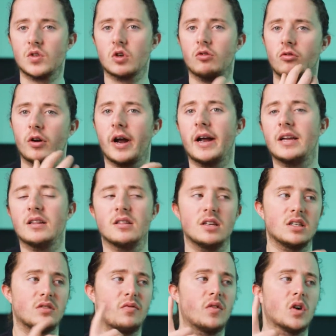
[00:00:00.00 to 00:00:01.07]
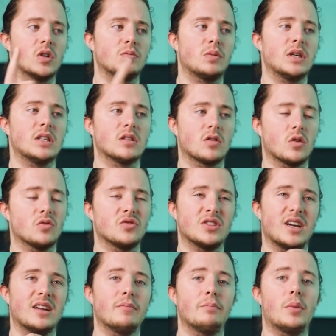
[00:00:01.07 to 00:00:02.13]
create this first piece of
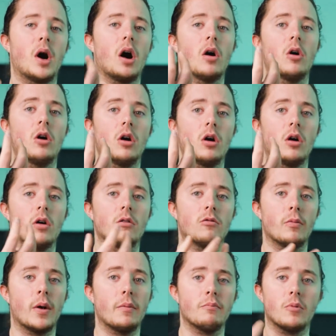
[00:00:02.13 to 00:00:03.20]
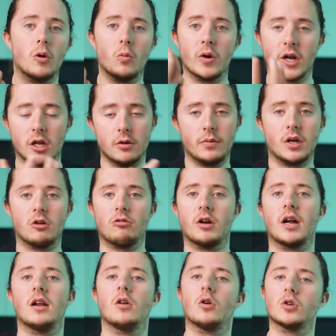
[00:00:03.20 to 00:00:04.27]
content. But remember, we're going to be
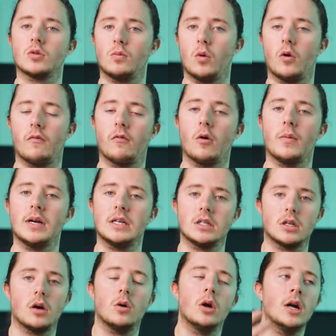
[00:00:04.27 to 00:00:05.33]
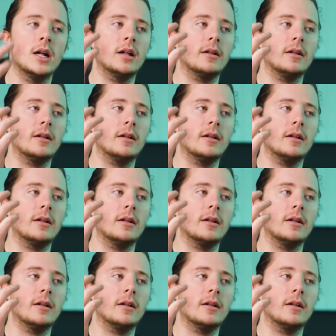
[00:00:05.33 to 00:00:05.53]
creating lots more from it. So